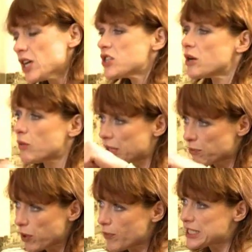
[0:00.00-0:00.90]
So we can
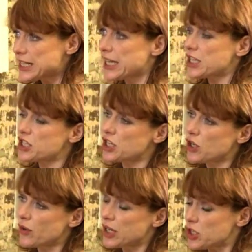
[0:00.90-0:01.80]
pop a stick into the
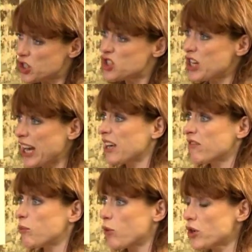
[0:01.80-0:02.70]
urine and just check it
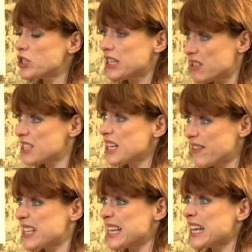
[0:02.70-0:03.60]
for protein to see if
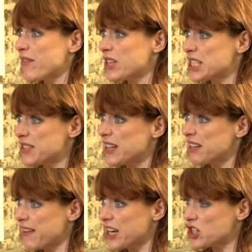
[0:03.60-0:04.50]
there's any evidence of an
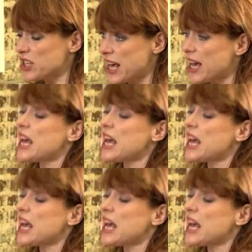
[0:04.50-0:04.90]
infection there.